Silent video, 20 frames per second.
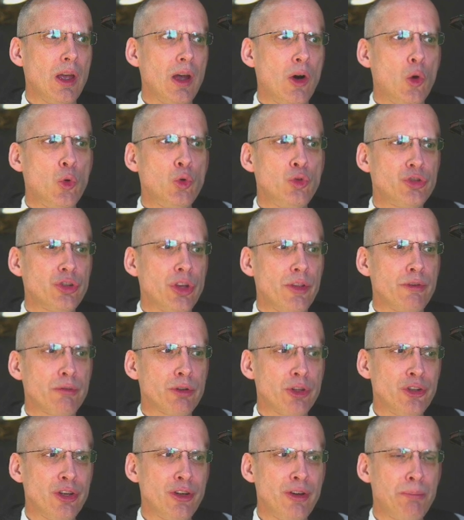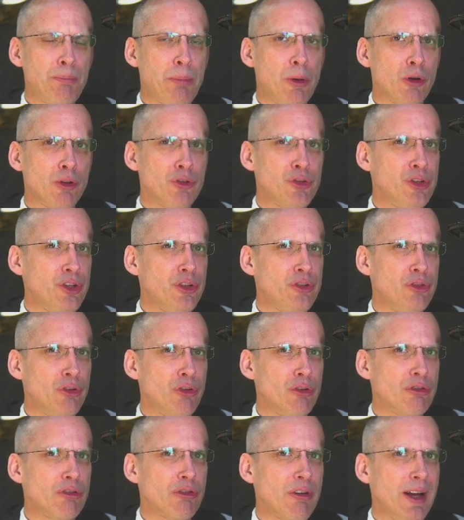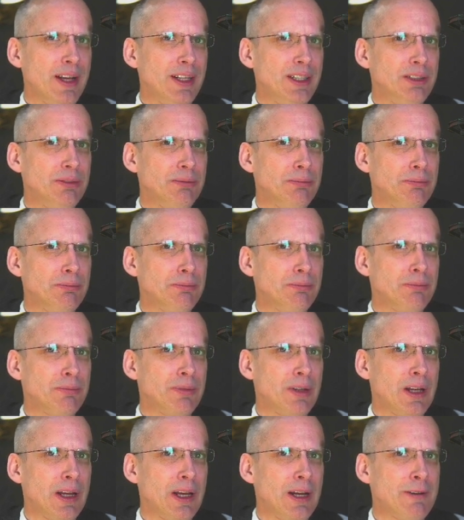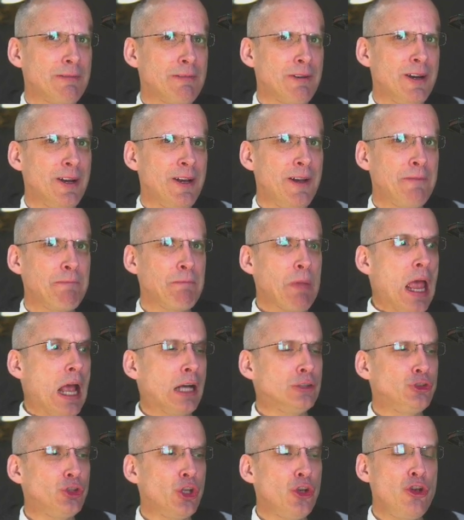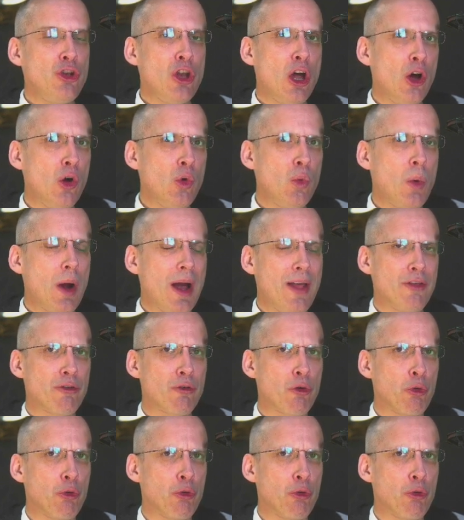Also, the return policy is not great, right? And to know whether or